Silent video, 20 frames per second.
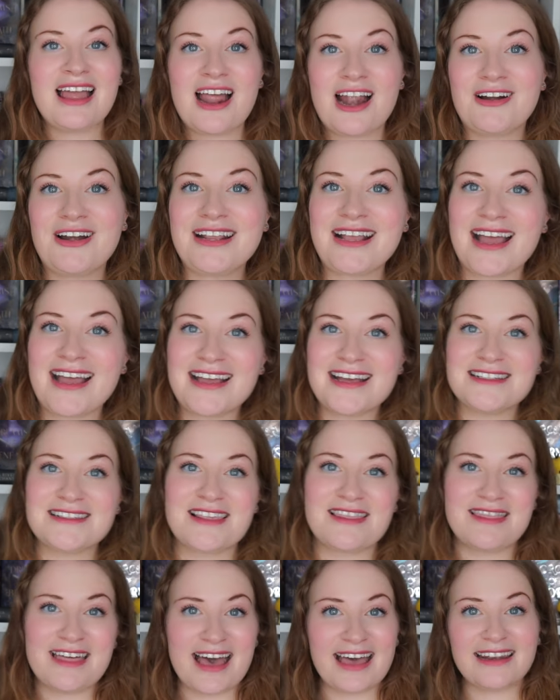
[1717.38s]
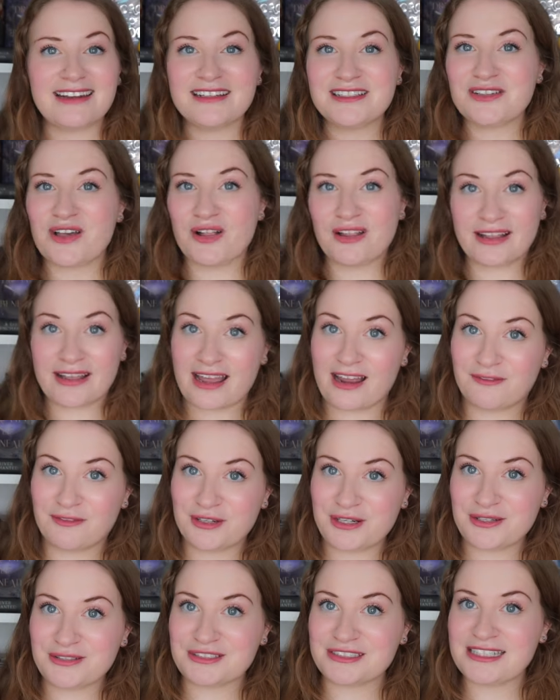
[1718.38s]
Alright guys, that is all I have for
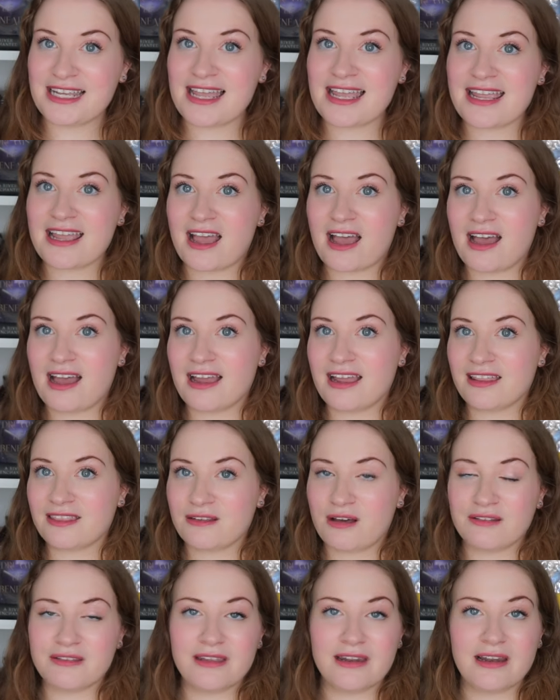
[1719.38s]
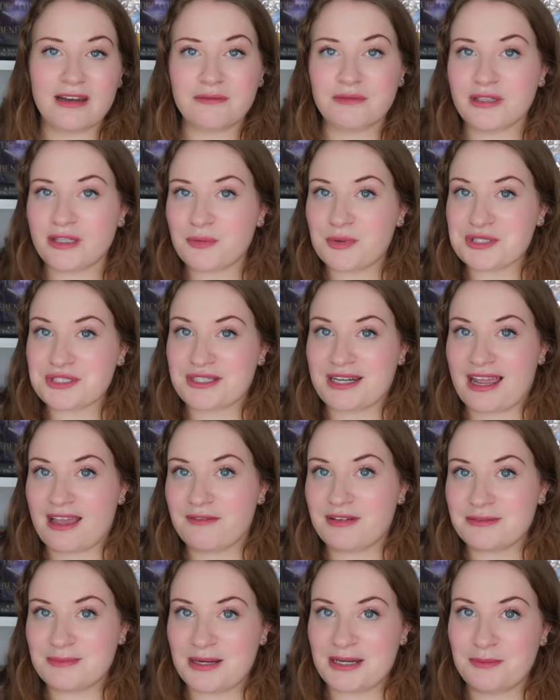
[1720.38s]
you today. I thought that I really wasn't going to
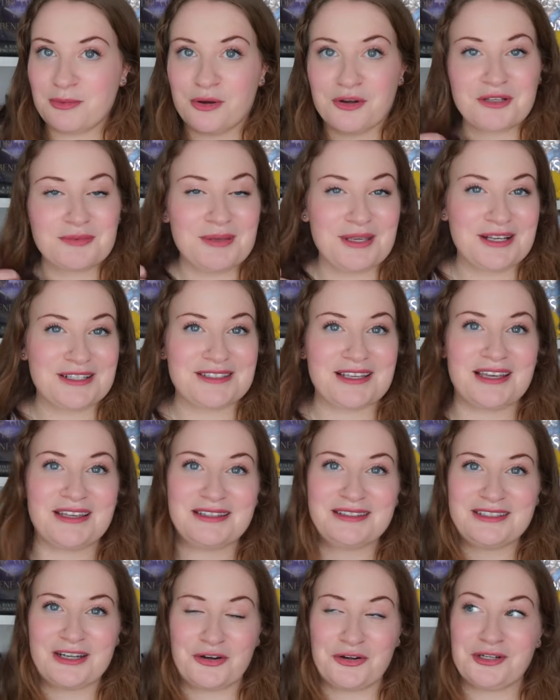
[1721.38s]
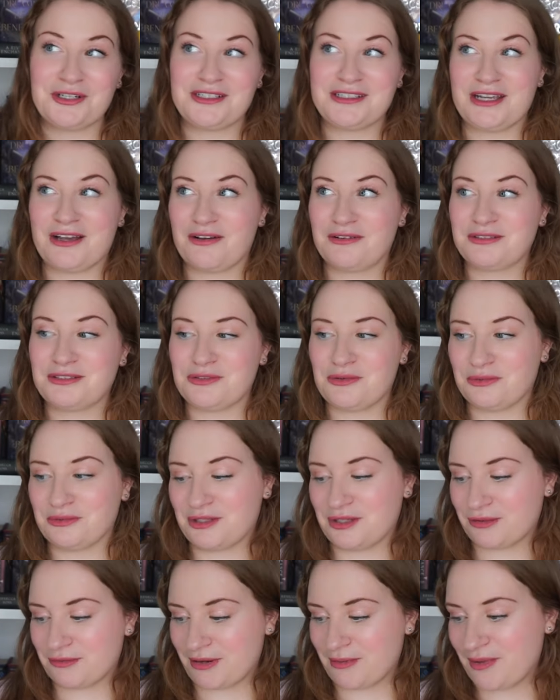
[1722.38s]
have as many books because I narrowed it down to
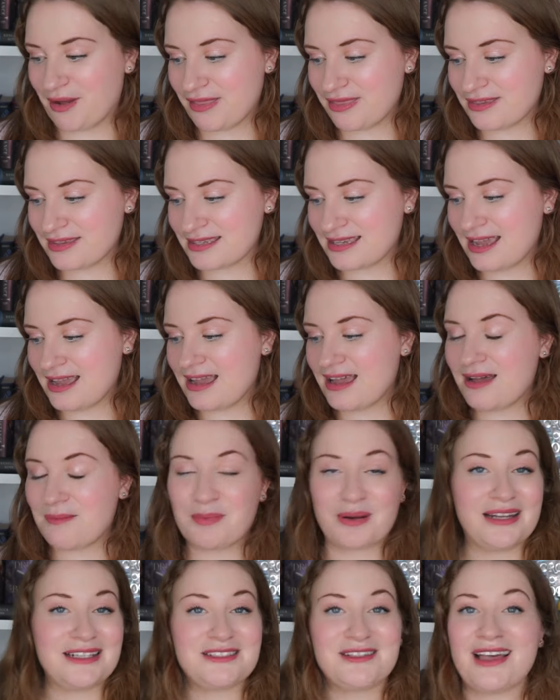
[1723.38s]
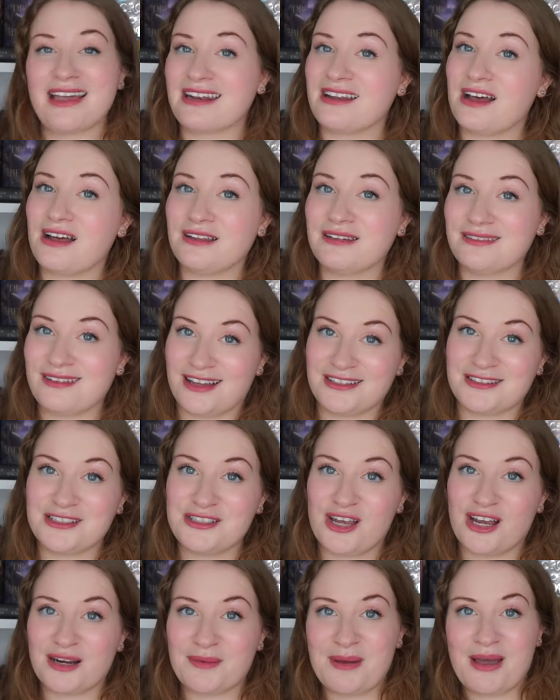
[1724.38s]
only 3 months, but I still had a lot to
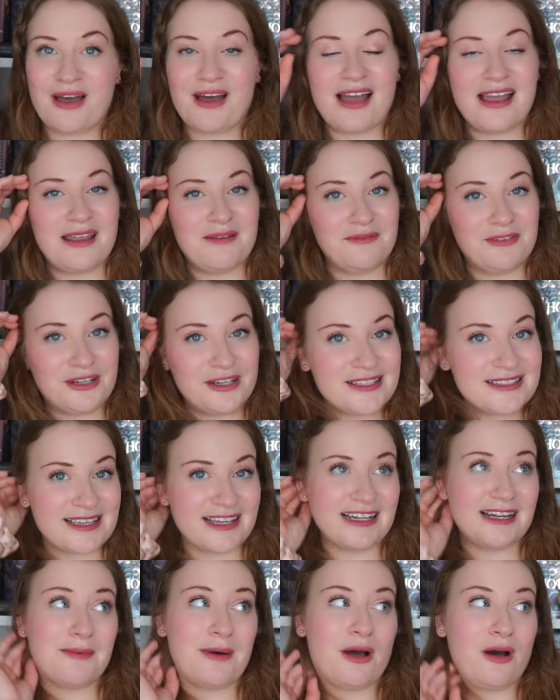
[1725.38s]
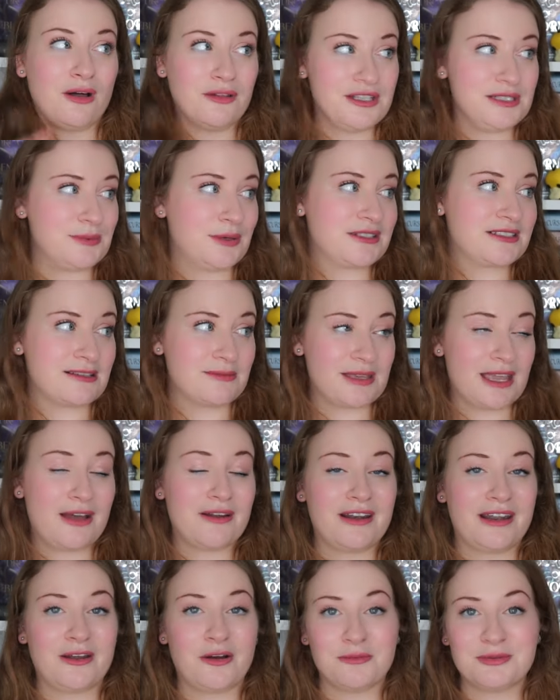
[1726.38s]
talk about. I am very excited about all these books coming out,
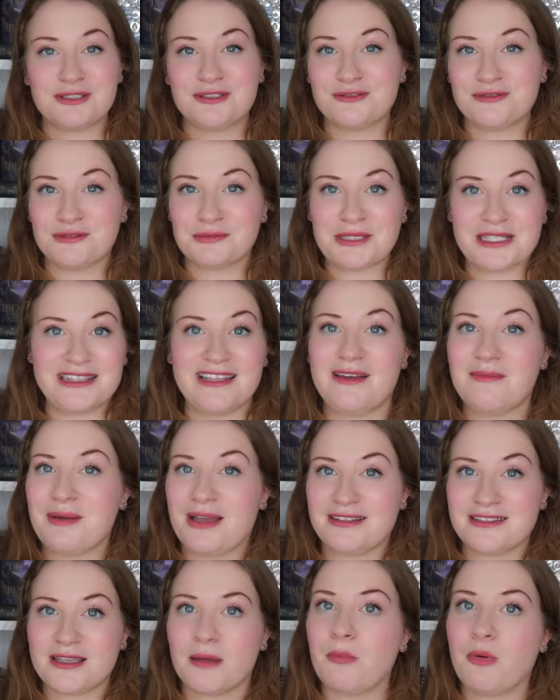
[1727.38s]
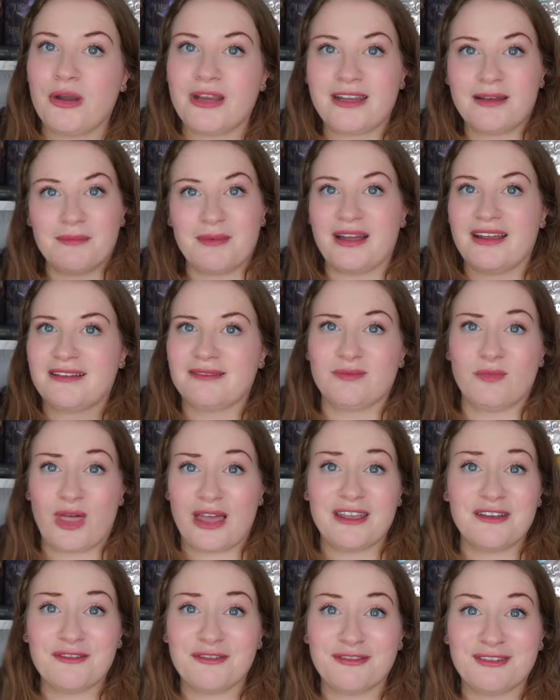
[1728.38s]
and I hope to read them at some point in my
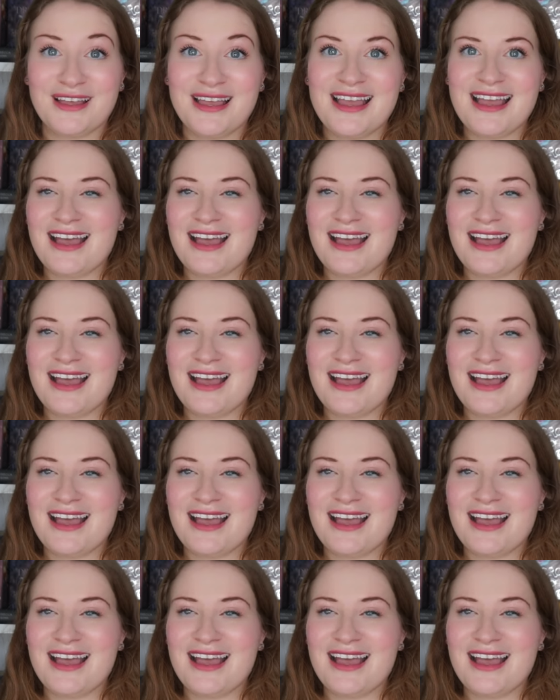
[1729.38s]
life.